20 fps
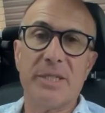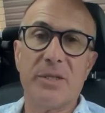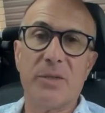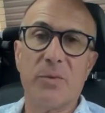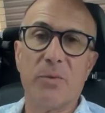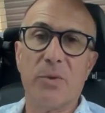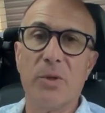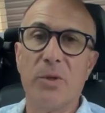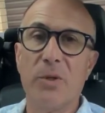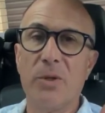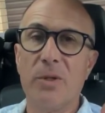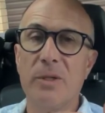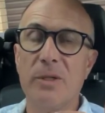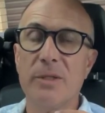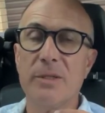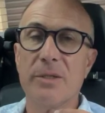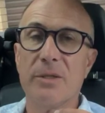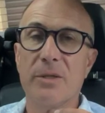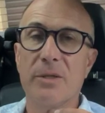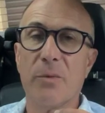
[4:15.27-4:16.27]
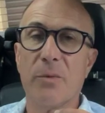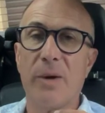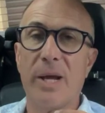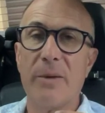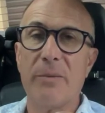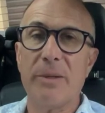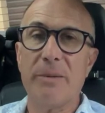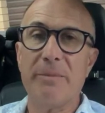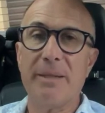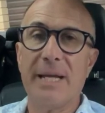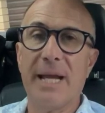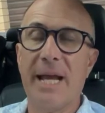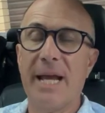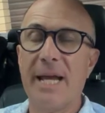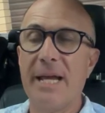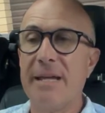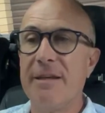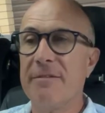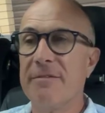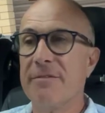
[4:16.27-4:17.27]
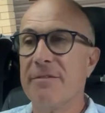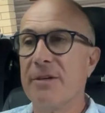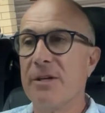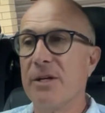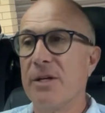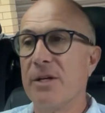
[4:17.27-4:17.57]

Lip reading: the world, the way we behave,